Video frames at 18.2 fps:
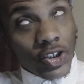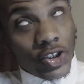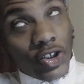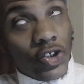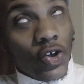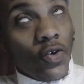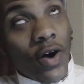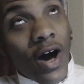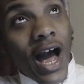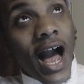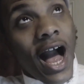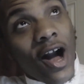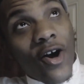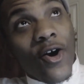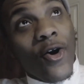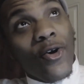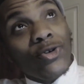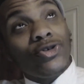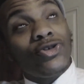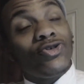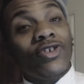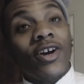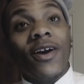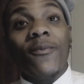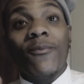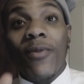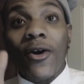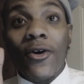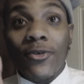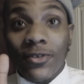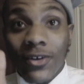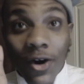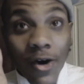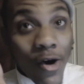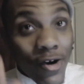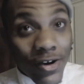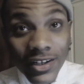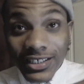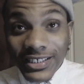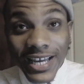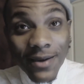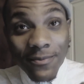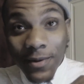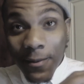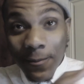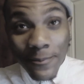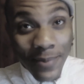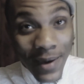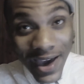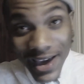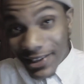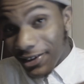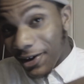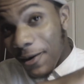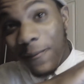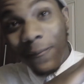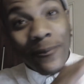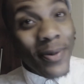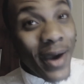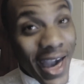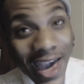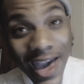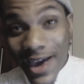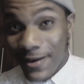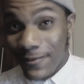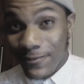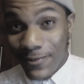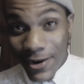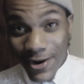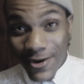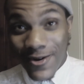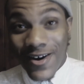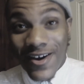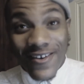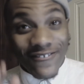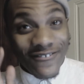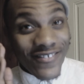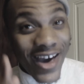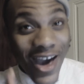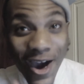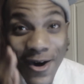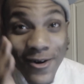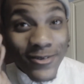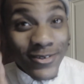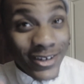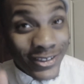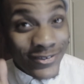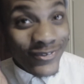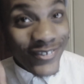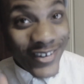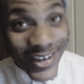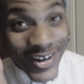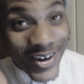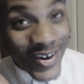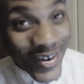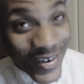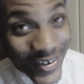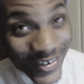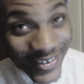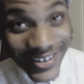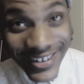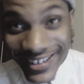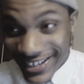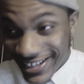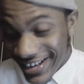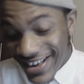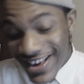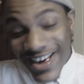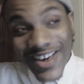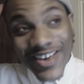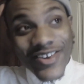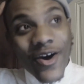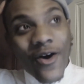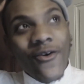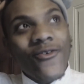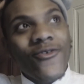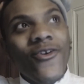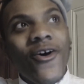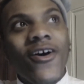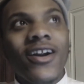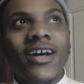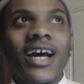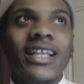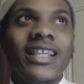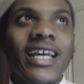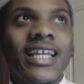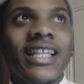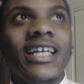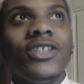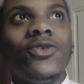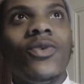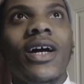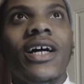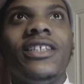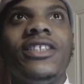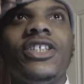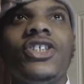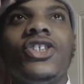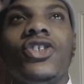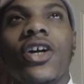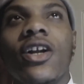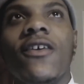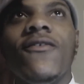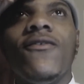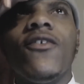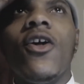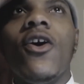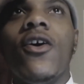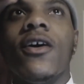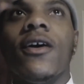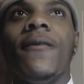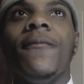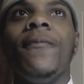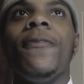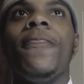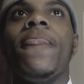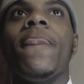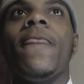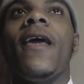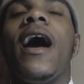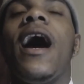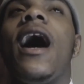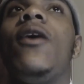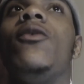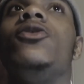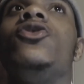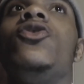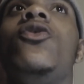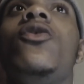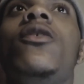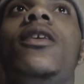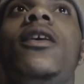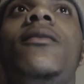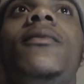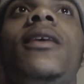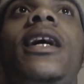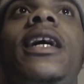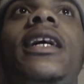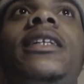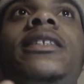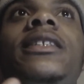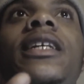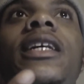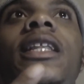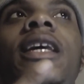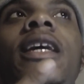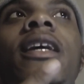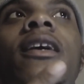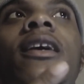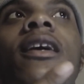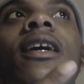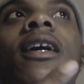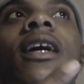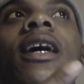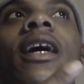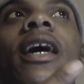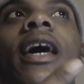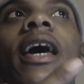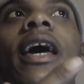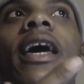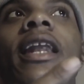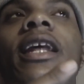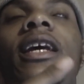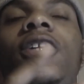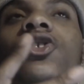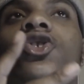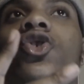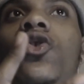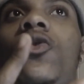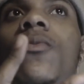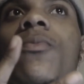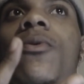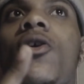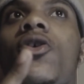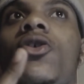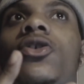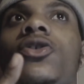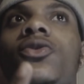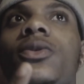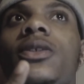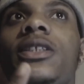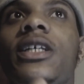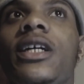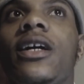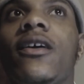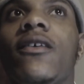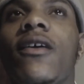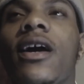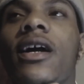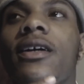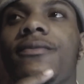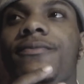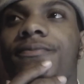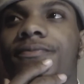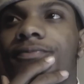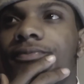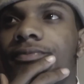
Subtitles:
So I go straight, bro. All this happened back to back, bro. I was recording. Yo, no, I think that's when I just started vlogging. I was going up the escalator, and then two bulls was there, right?